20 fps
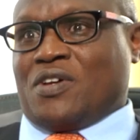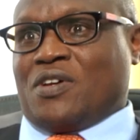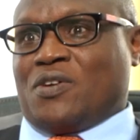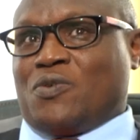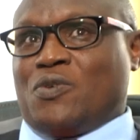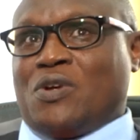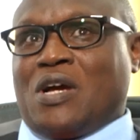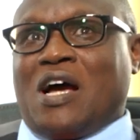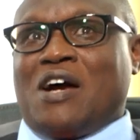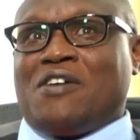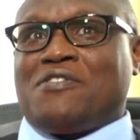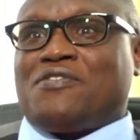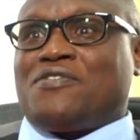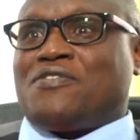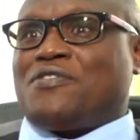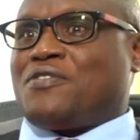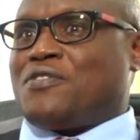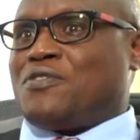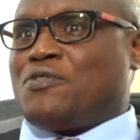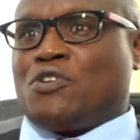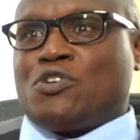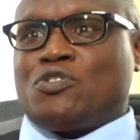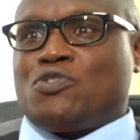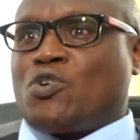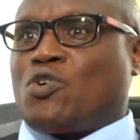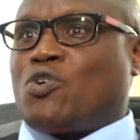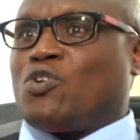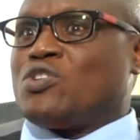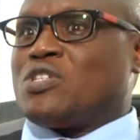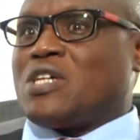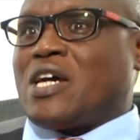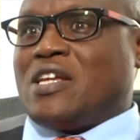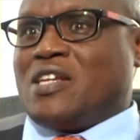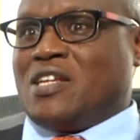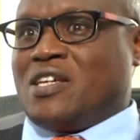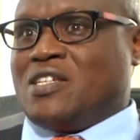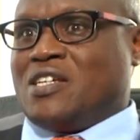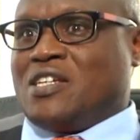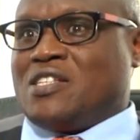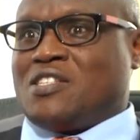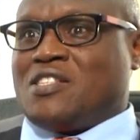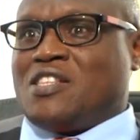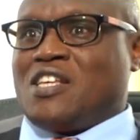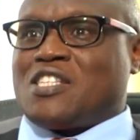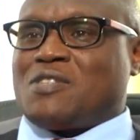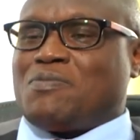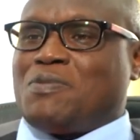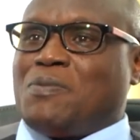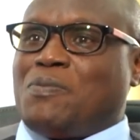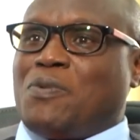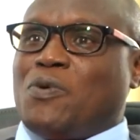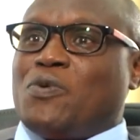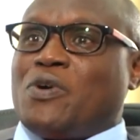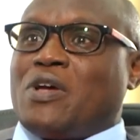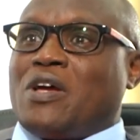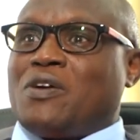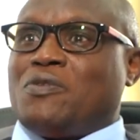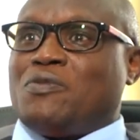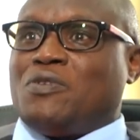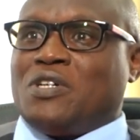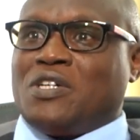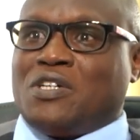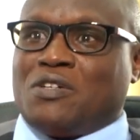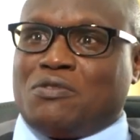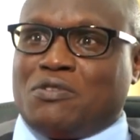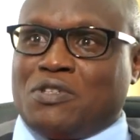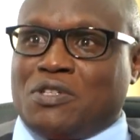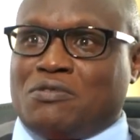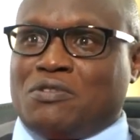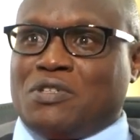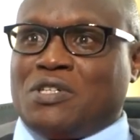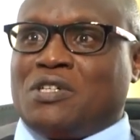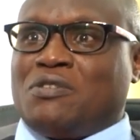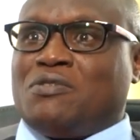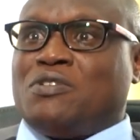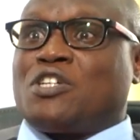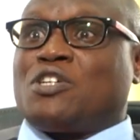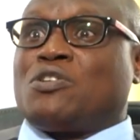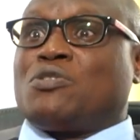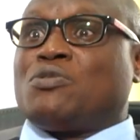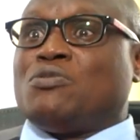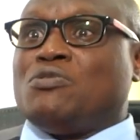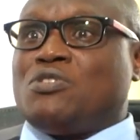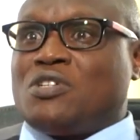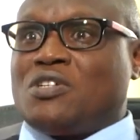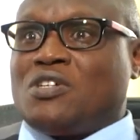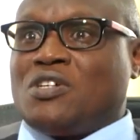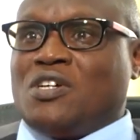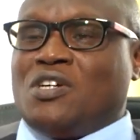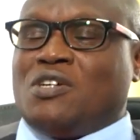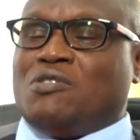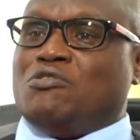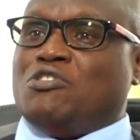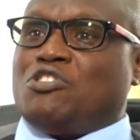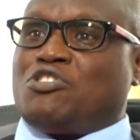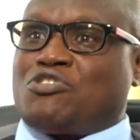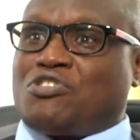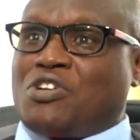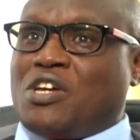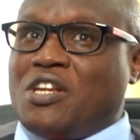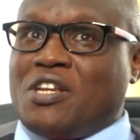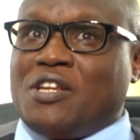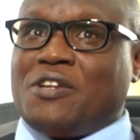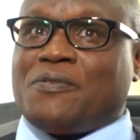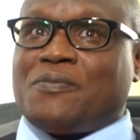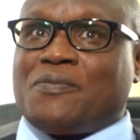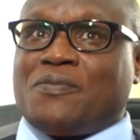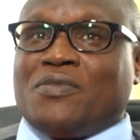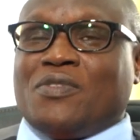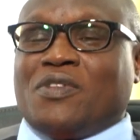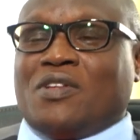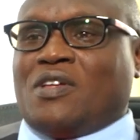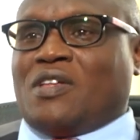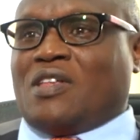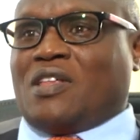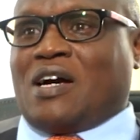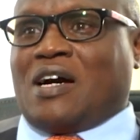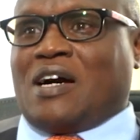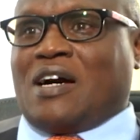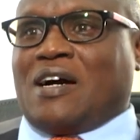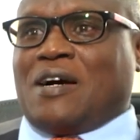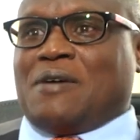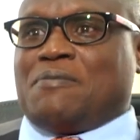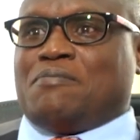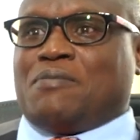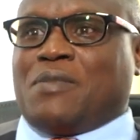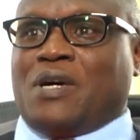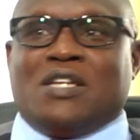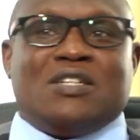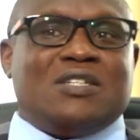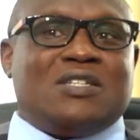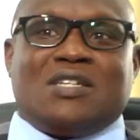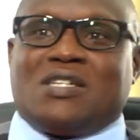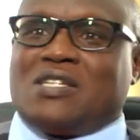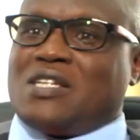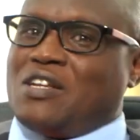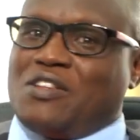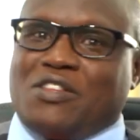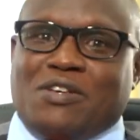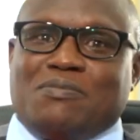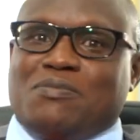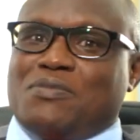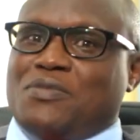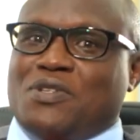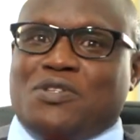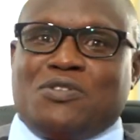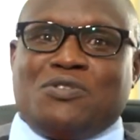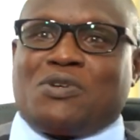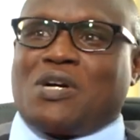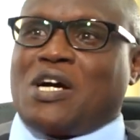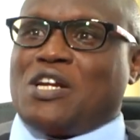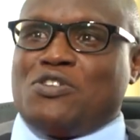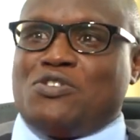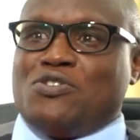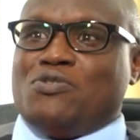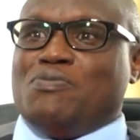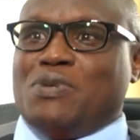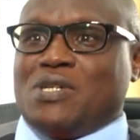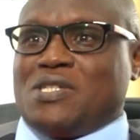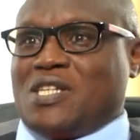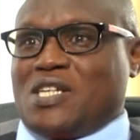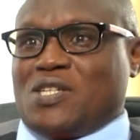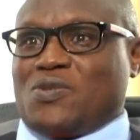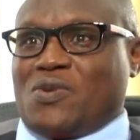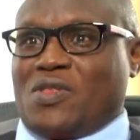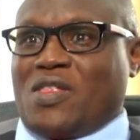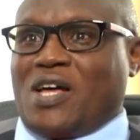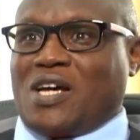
We have what we call tied agents. That's people we recruit, we train, and tell them you can do business with